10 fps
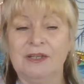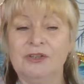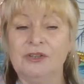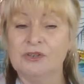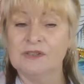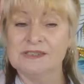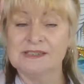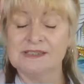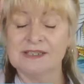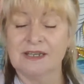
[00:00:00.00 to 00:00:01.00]
You could
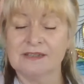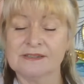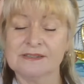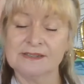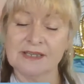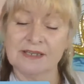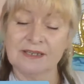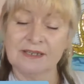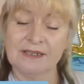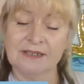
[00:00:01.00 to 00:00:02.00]
start
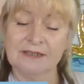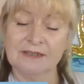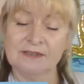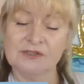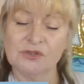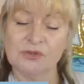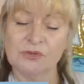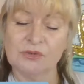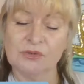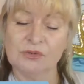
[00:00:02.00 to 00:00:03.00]
saying
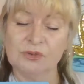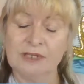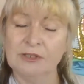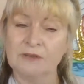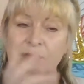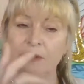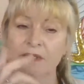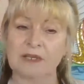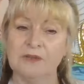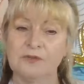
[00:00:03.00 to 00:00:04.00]
and you have to be
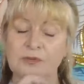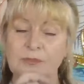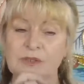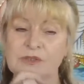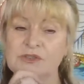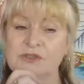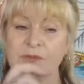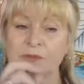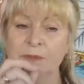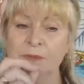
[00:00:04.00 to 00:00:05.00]
careful, because you
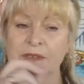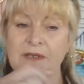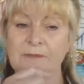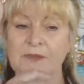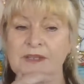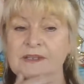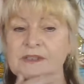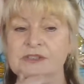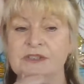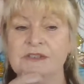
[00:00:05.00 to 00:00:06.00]
don't want to pick up the
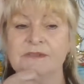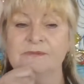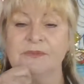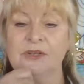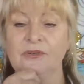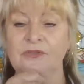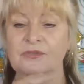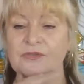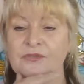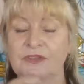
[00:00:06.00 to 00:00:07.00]
energy
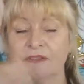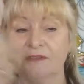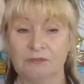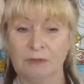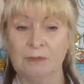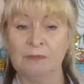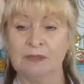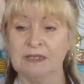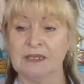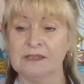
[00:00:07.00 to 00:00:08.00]
remember,
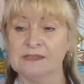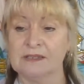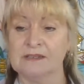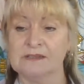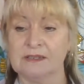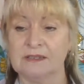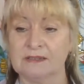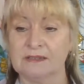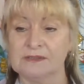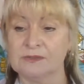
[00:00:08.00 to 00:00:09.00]
the Cancer
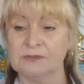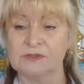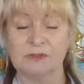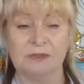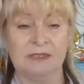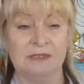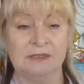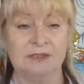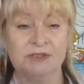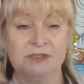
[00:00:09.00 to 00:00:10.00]
it's also an
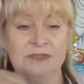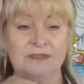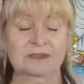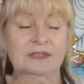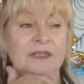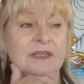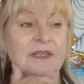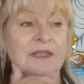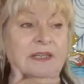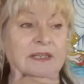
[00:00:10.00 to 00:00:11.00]
energy.
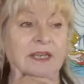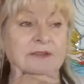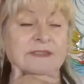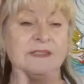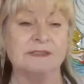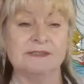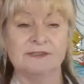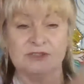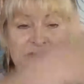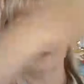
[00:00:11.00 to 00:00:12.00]
It carries
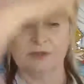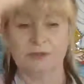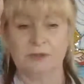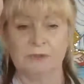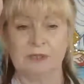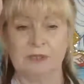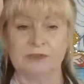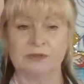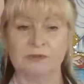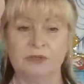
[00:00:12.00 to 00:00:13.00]
energy, so you want to make
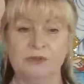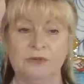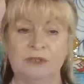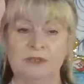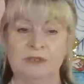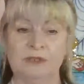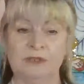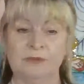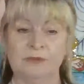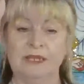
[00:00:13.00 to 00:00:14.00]
sure that you're in
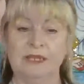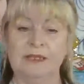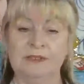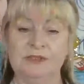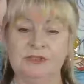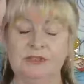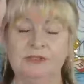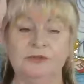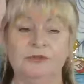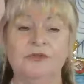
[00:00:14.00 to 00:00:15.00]
your energy, in
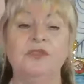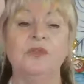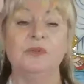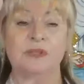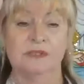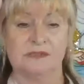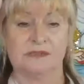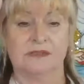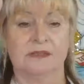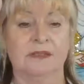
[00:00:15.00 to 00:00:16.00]
your fullness,